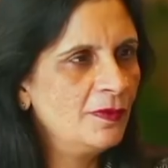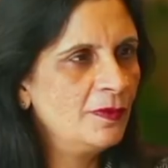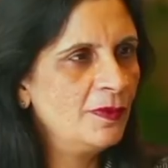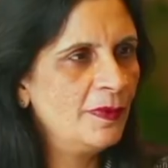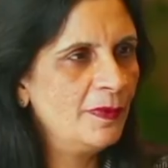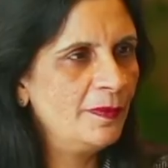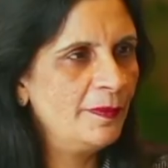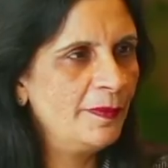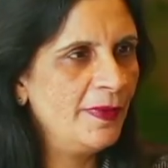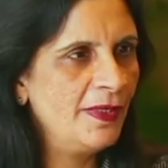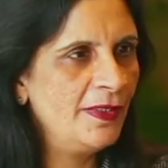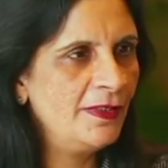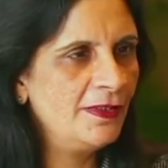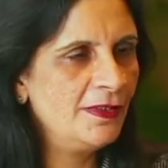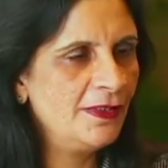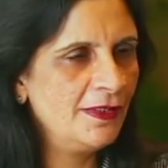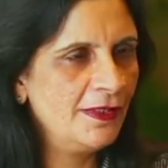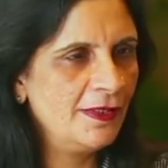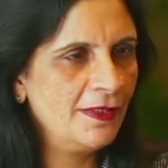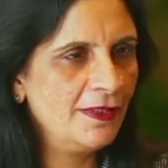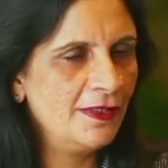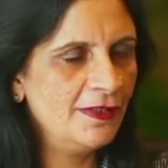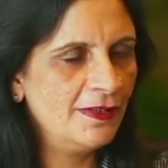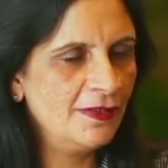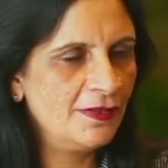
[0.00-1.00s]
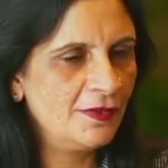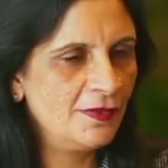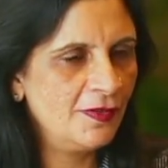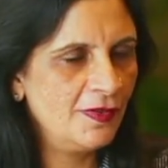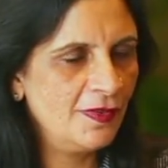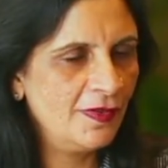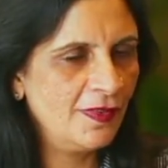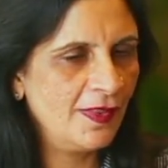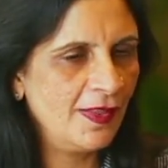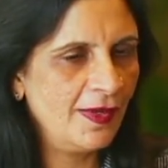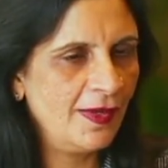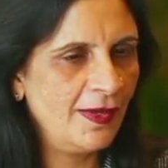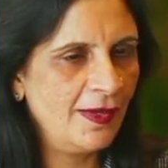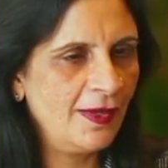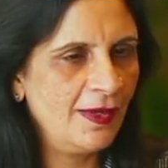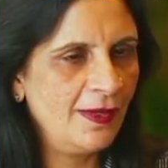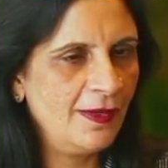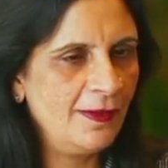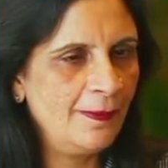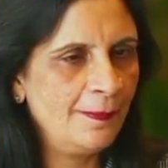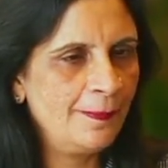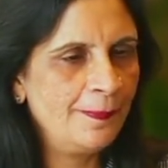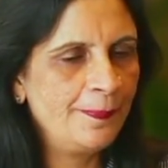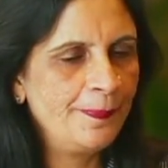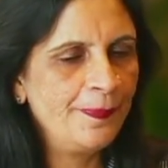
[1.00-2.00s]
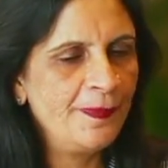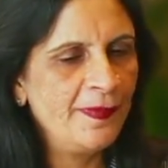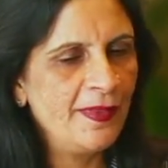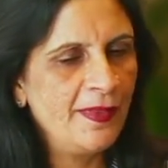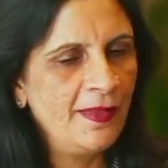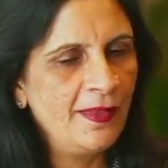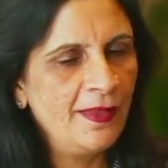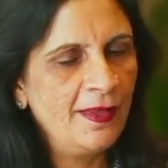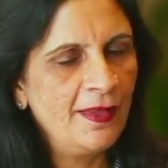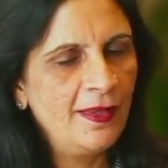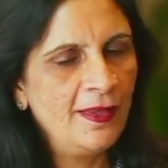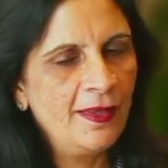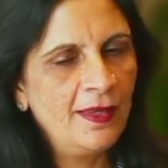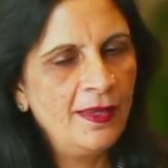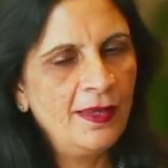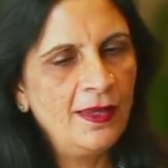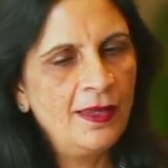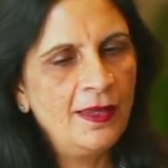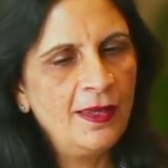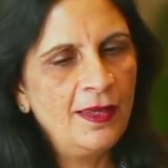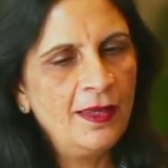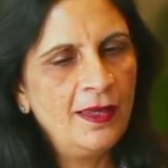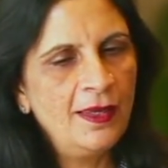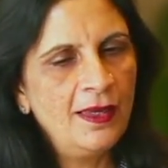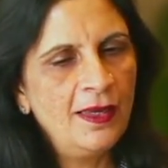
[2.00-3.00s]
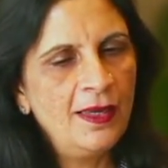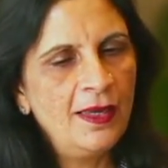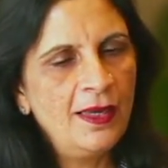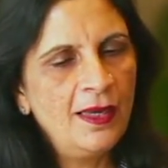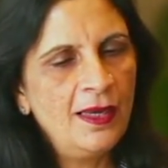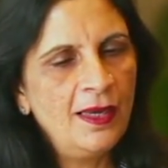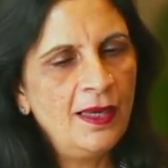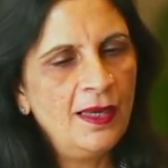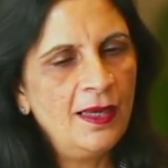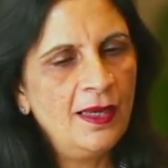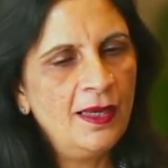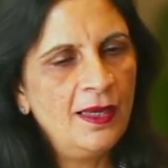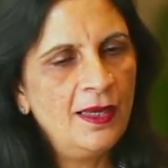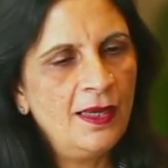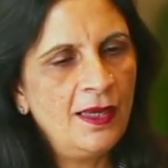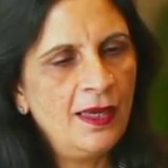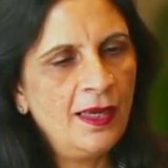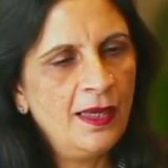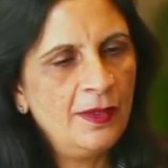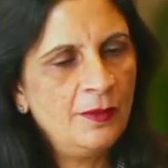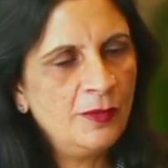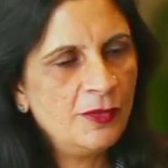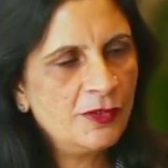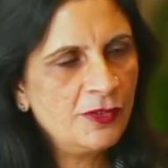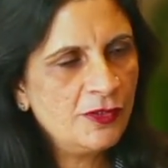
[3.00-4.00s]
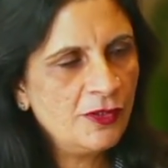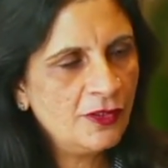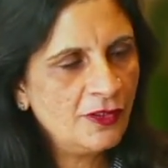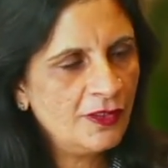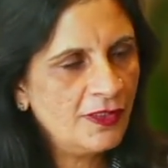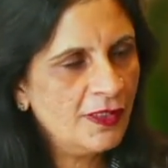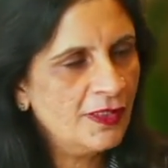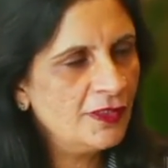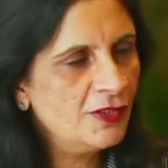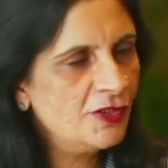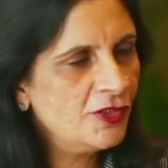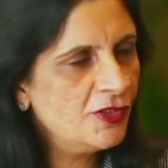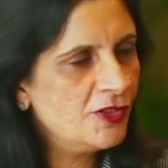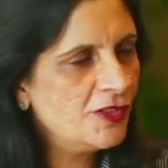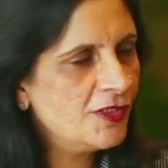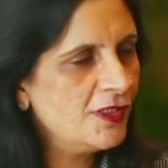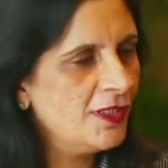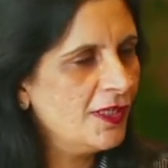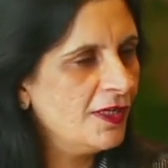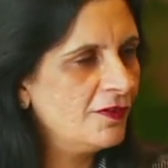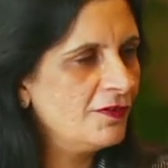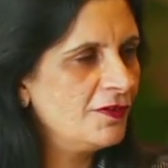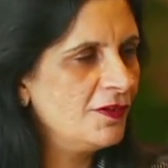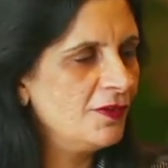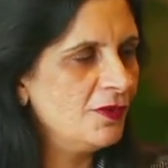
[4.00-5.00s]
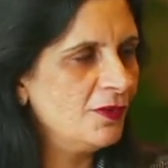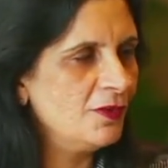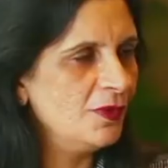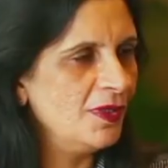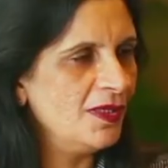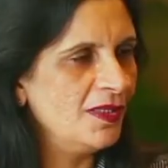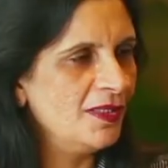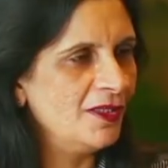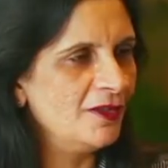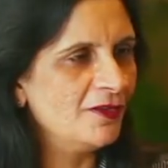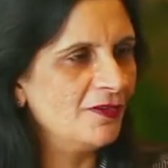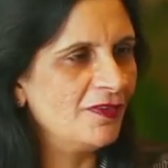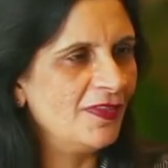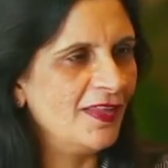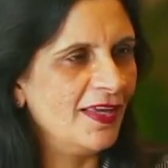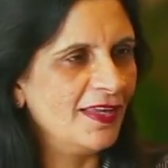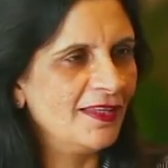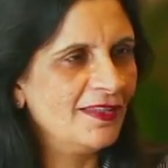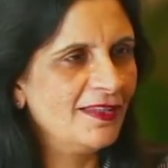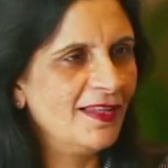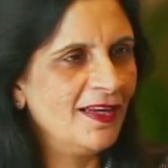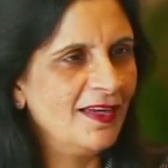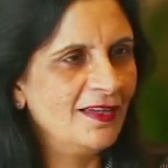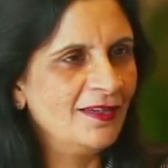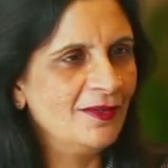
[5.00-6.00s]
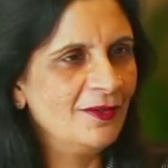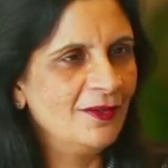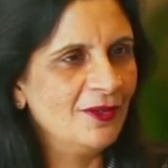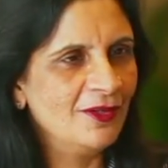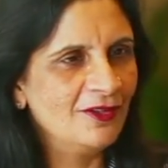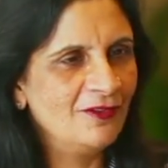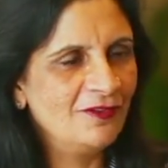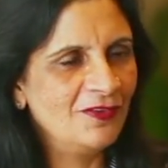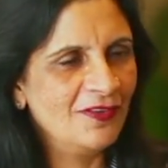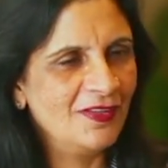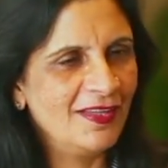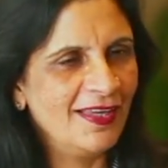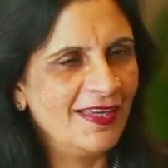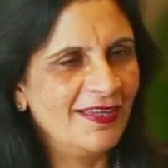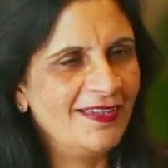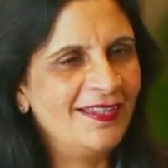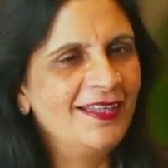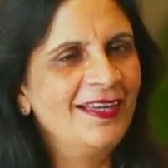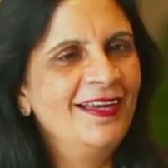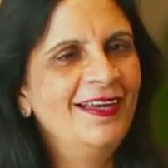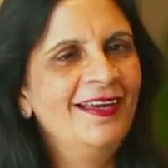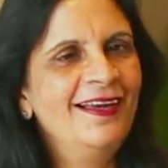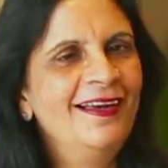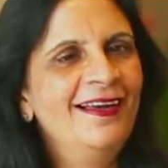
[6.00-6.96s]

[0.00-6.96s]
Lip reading: was my mental condition at that time. I was not courageous enough to do any of that. Thank God for that.